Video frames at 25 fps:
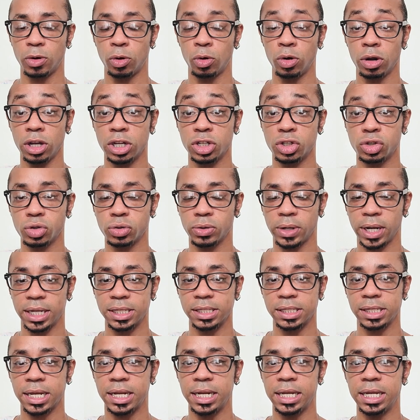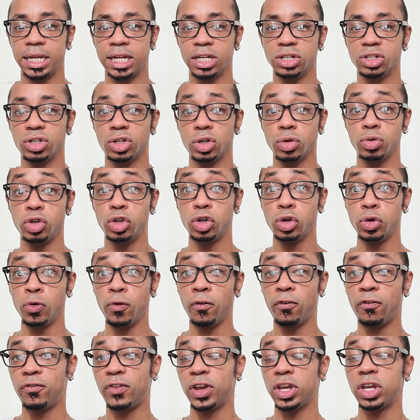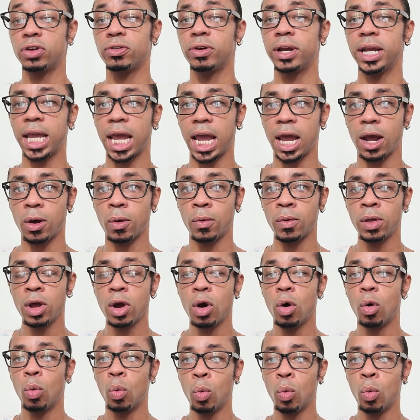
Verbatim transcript: or is translating into you figuring out